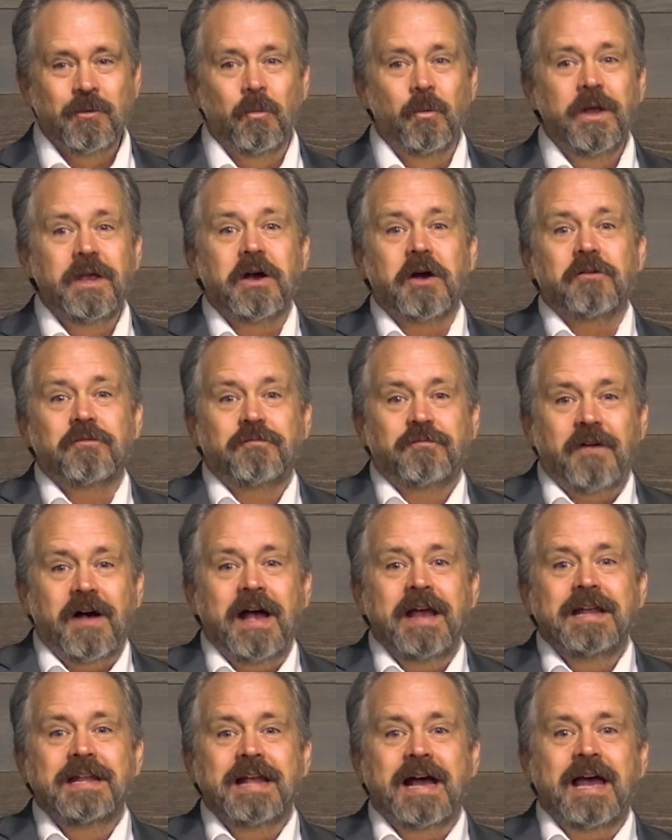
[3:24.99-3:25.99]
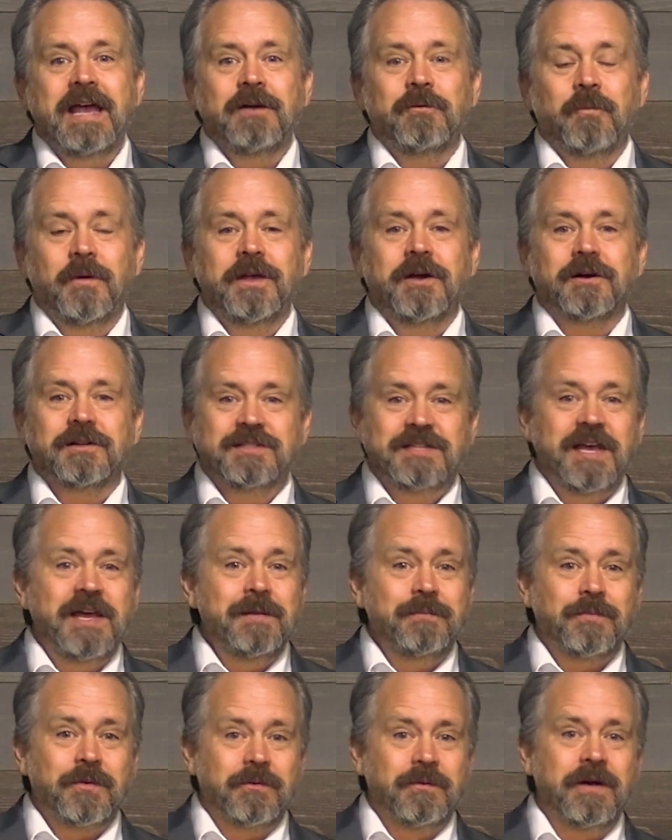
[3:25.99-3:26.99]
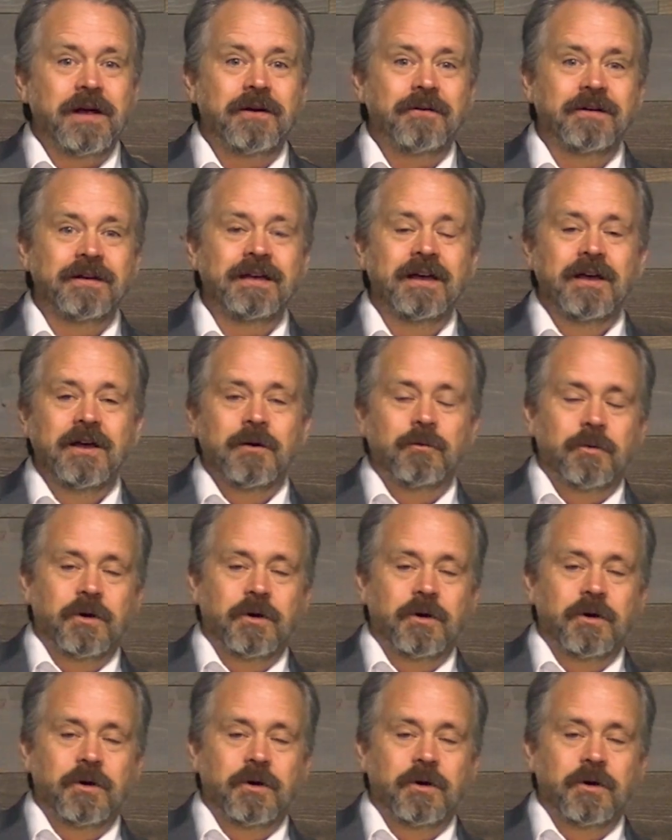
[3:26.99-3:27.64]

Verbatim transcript: We are finite, we are temporary,